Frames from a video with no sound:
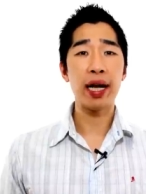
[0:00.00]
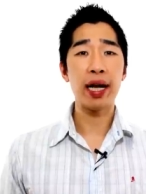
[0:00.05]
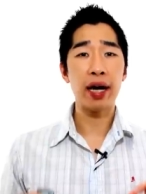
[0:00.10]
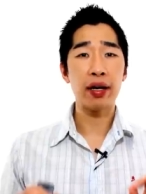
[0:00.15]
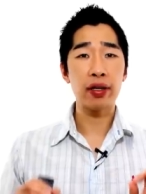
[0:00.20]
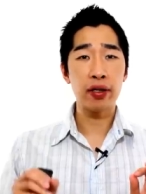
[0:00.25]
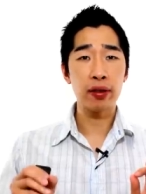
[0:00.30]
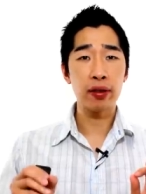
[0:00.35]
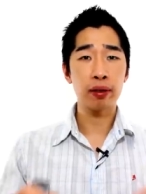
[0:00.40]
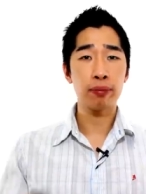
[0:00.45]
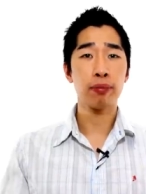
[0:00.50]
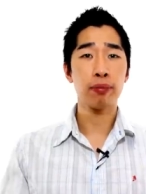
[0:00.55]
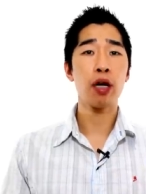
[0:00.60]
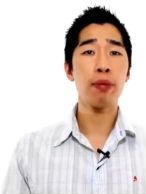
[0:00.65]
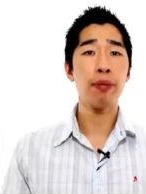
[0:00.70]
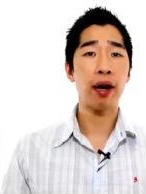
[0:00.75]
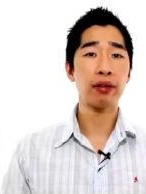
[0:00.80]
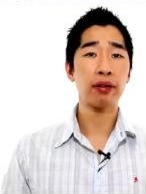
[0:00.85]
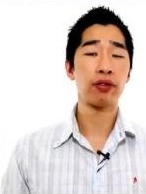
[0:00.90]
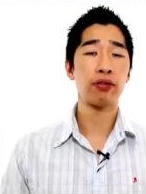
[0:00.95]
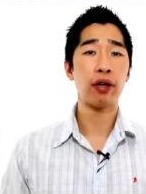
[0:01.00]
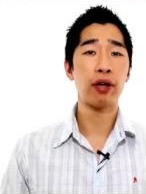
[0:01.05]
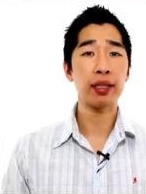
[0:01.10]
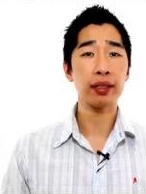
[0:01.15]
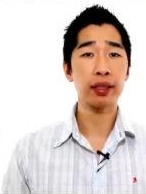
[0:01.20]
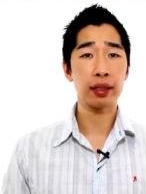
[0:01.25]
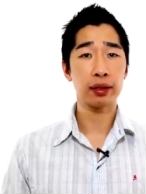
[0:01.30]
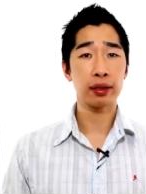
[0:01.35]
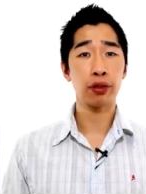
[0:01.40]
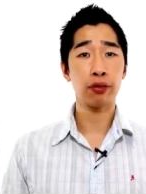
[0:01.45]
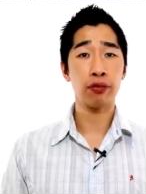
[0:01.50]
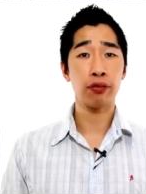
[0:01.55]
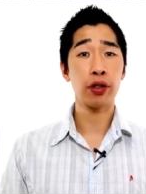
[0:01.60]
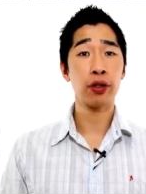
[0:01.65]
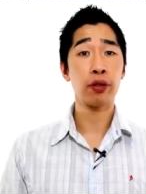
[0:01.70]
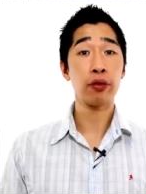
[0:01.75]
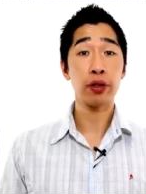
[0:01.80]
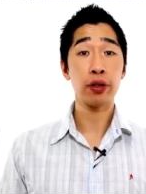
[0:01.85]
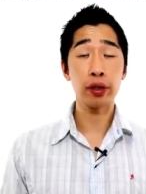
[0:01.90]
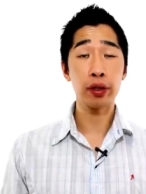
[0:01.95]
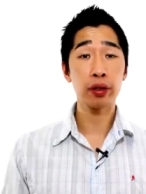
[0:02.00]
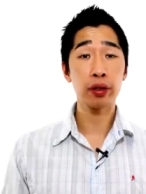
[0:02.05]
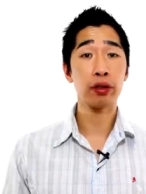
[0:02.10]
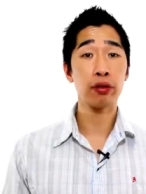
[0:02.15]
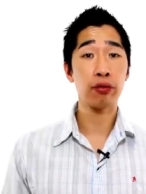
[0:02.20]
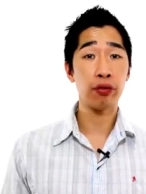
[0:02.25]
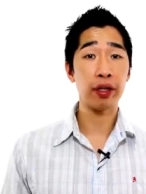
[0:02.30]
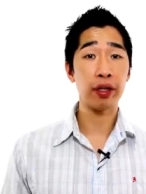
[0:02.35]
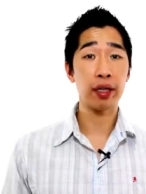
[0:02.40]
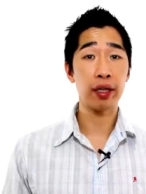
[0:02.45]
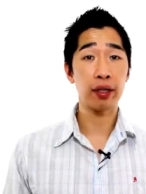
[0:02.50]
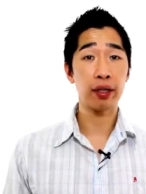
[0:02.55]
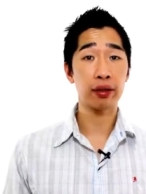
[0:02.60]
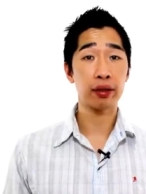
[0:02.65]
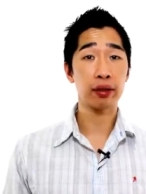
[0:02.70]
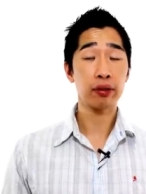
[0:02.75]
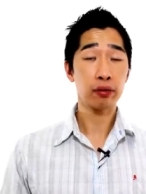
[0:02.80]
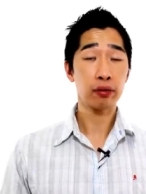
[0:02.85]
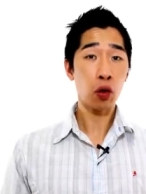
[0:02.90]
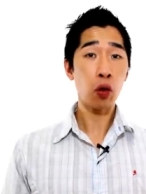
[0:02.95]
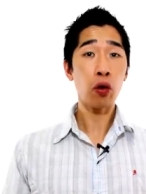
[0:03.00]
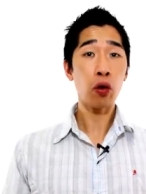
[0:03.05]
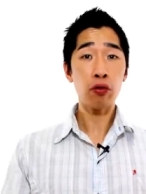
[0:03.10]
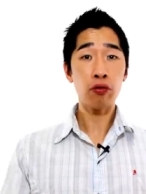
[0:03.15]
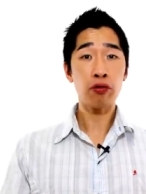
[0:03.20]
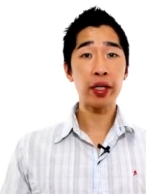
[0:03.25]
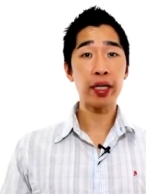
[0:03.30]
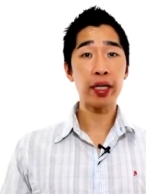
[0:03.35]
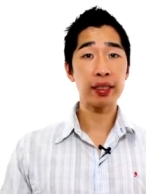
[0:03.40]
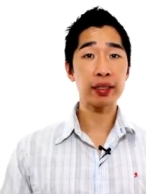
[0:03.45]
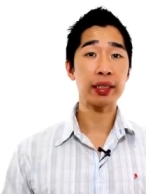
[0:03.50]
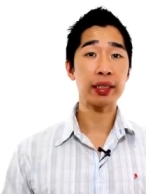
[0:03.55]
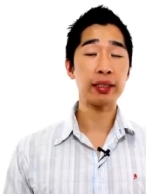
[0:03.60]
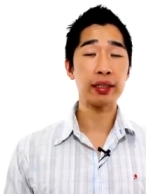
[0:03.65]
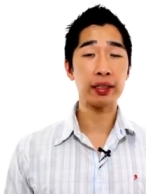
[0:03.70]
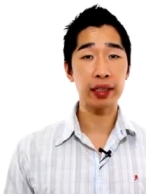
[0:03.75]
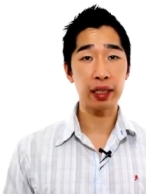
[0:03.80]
now using mobile devices to view YouTube videos or videos in